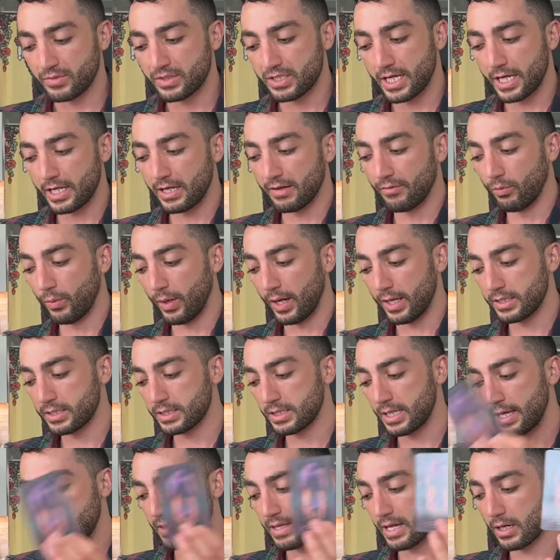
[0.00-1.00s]
10 of
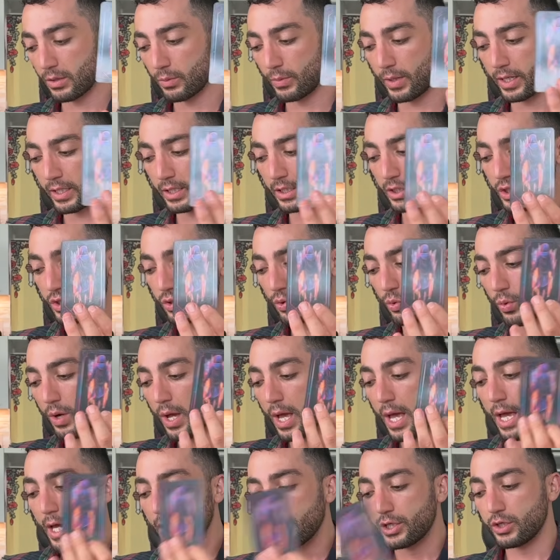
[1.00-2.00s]
Wands. And they're wanting to,
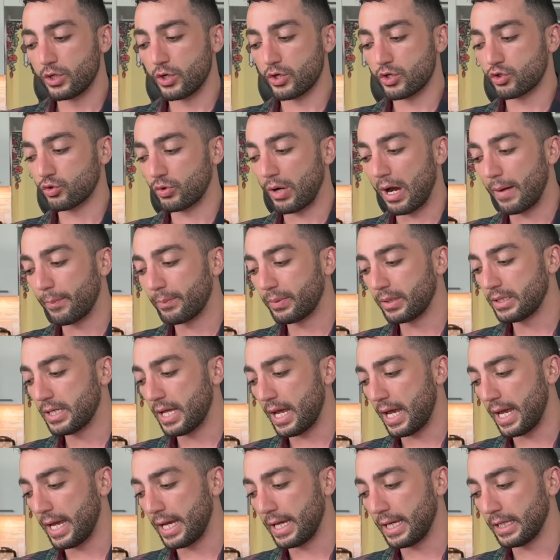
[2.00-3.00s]
drop it.
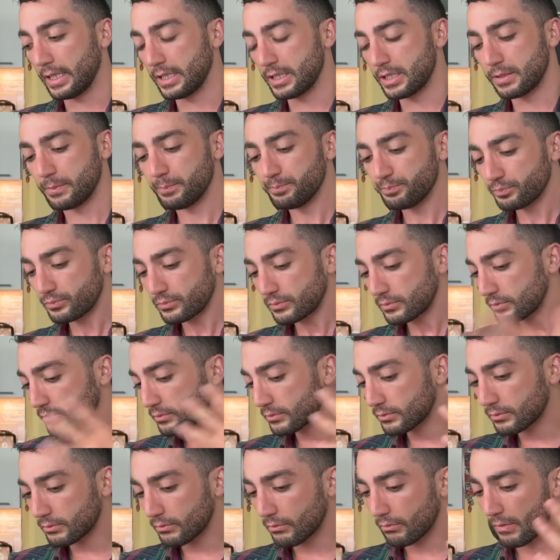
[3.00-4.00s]
And
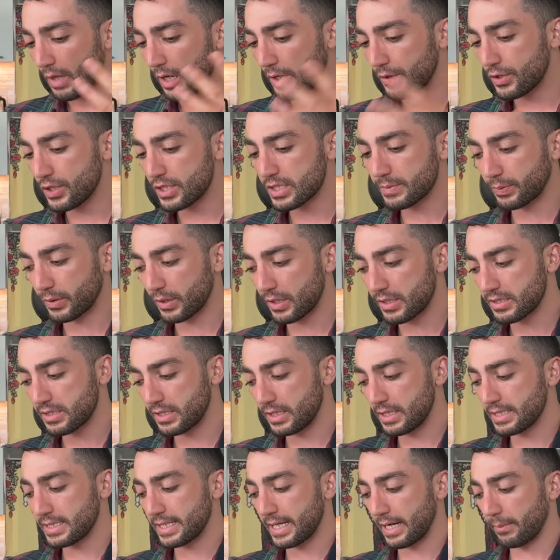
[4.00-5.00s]
this
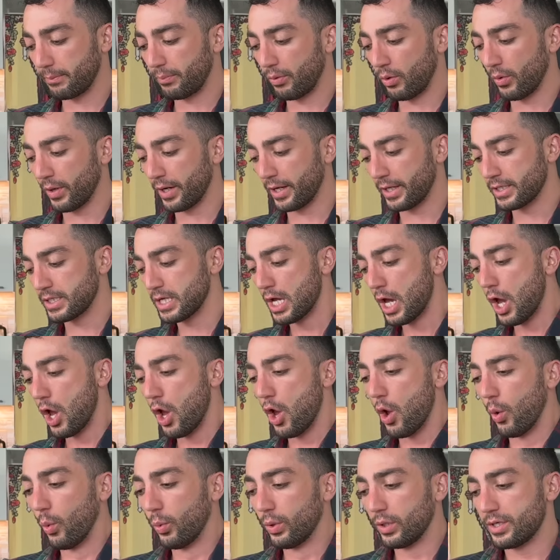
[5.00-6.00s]
person is at a point
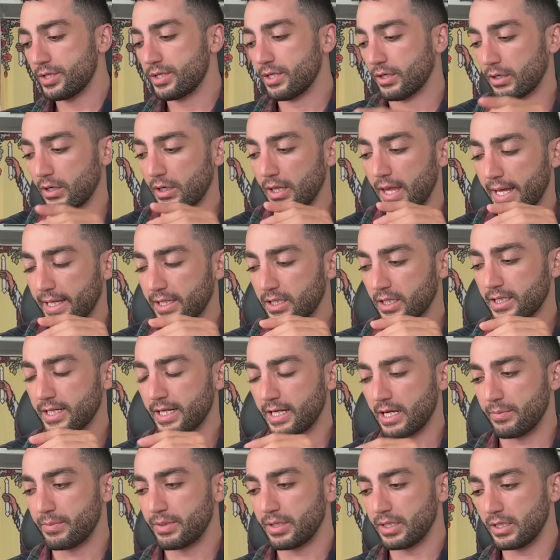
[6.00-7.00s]
where they're like
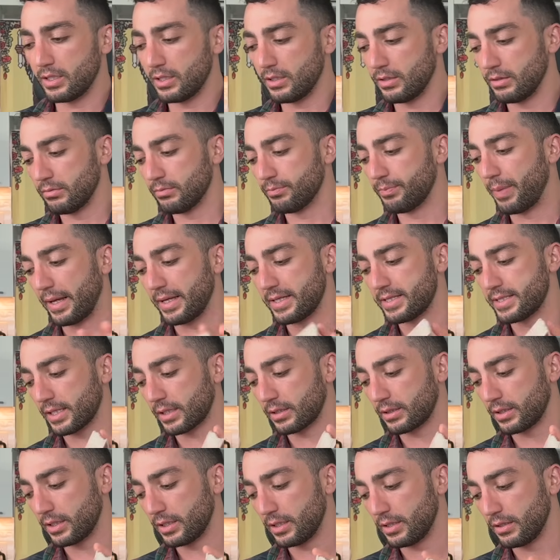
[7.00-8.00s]
gonna be
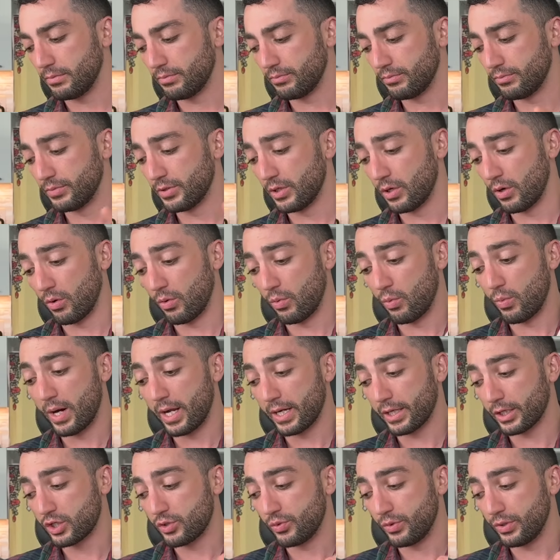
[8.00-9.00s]
basically,
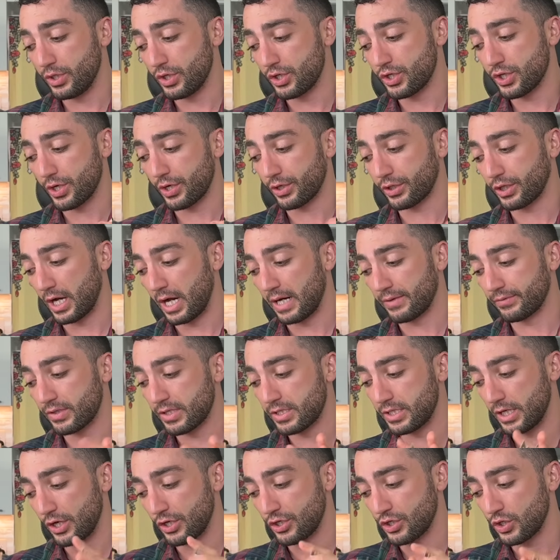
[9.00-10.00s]
wanting to initiate a
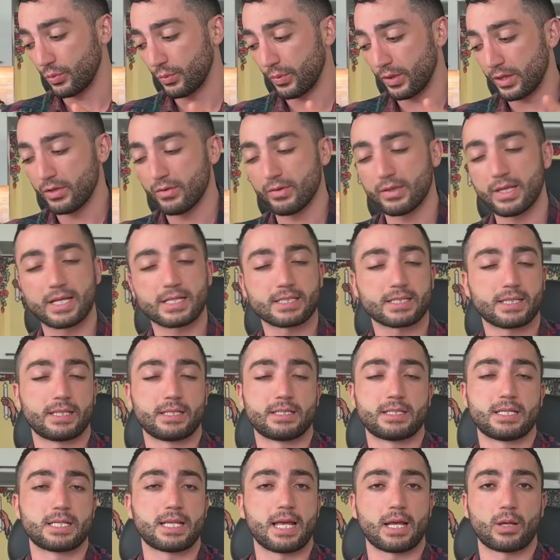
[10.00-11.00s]
conversation with you. This
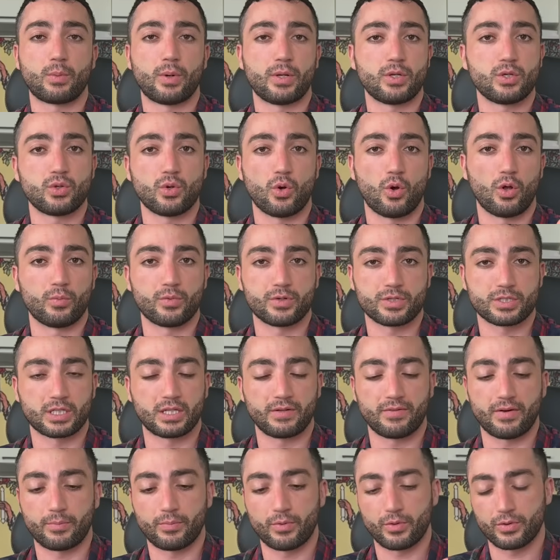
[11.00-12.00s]
is like when you almost
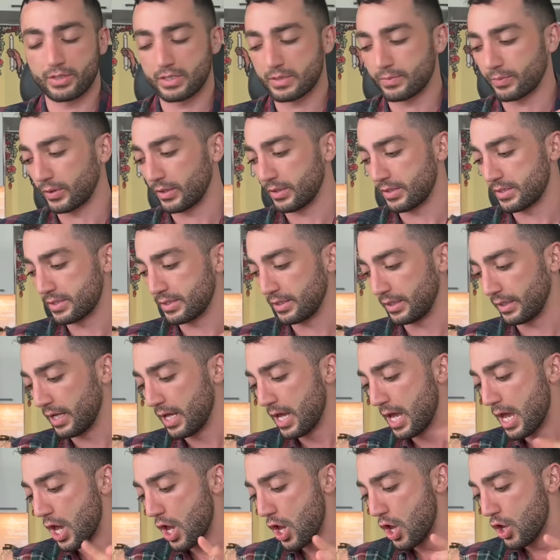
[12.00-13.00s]
give up on this person.
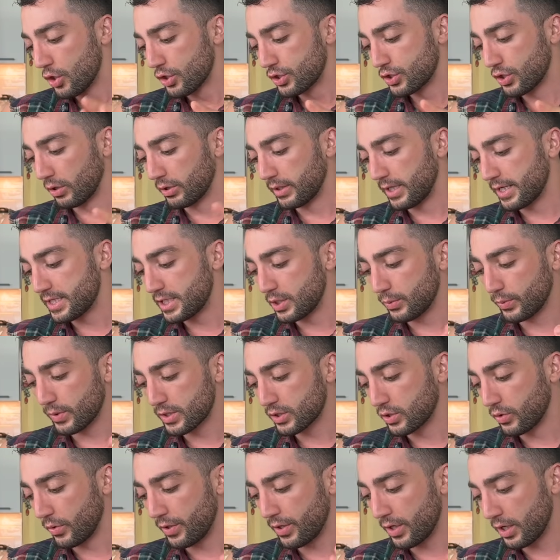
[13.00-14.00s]
So let's see
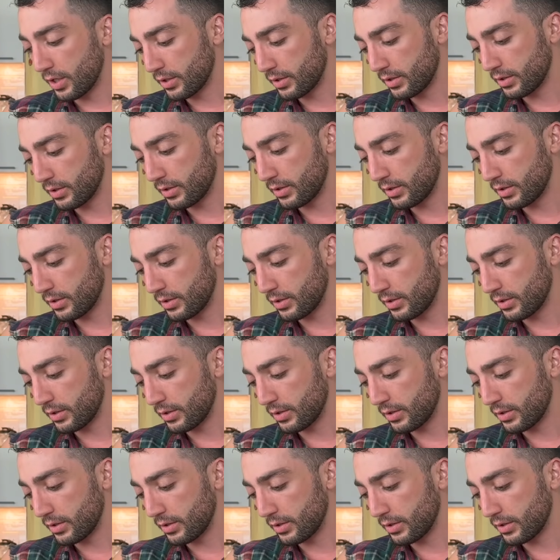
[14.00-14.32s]
what's going on.